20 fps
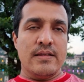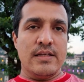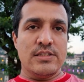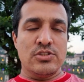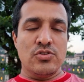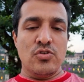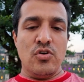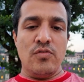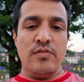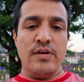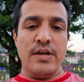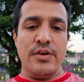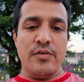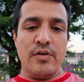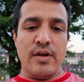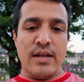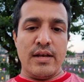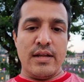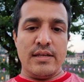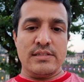there's no way
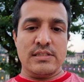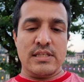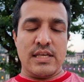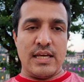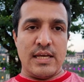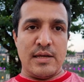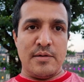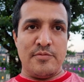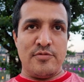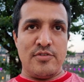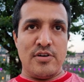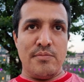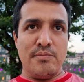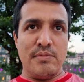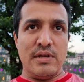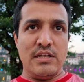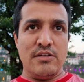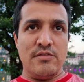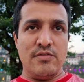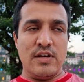you can escape
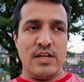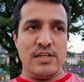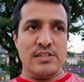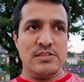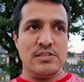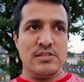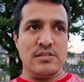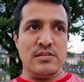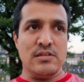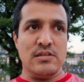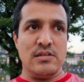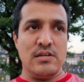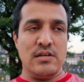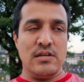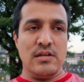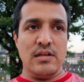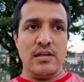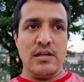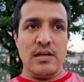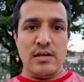from inflation.
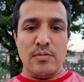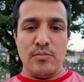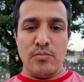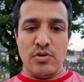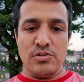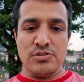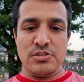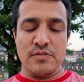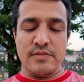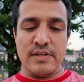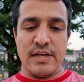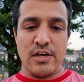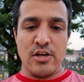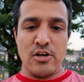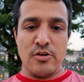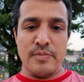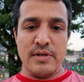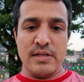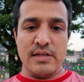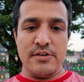Most of the
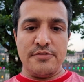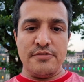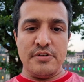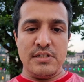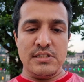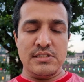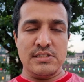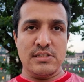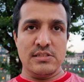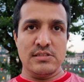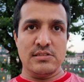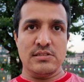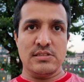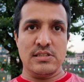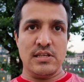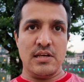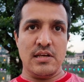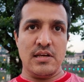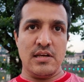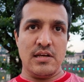economic definitions
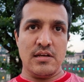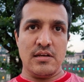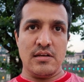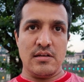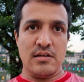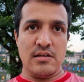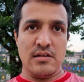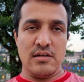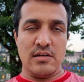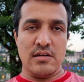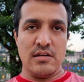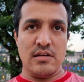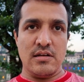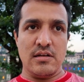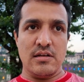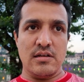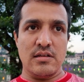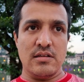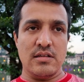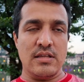say
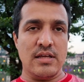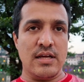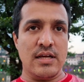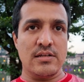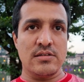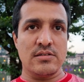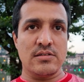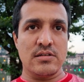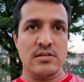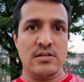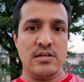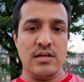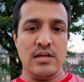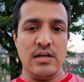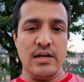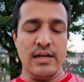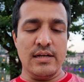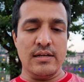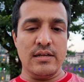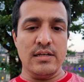that
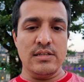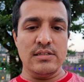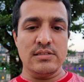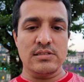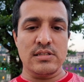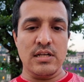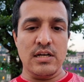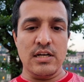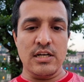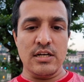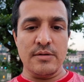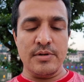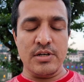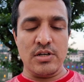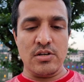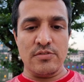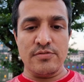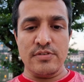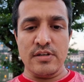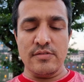at least a little
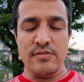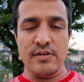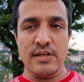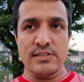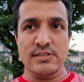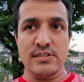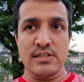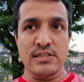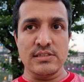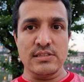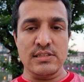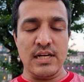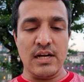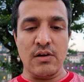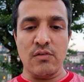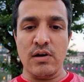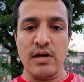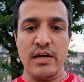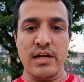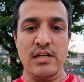bit of inflation is
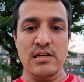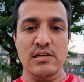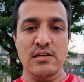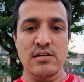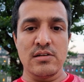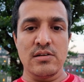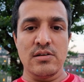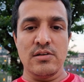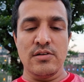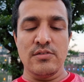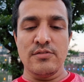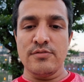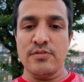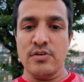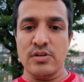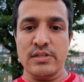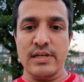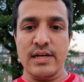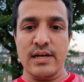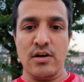required
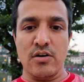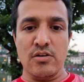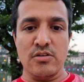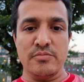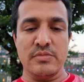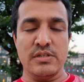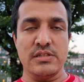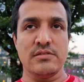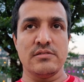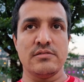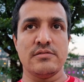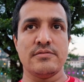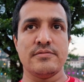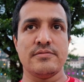for the economy.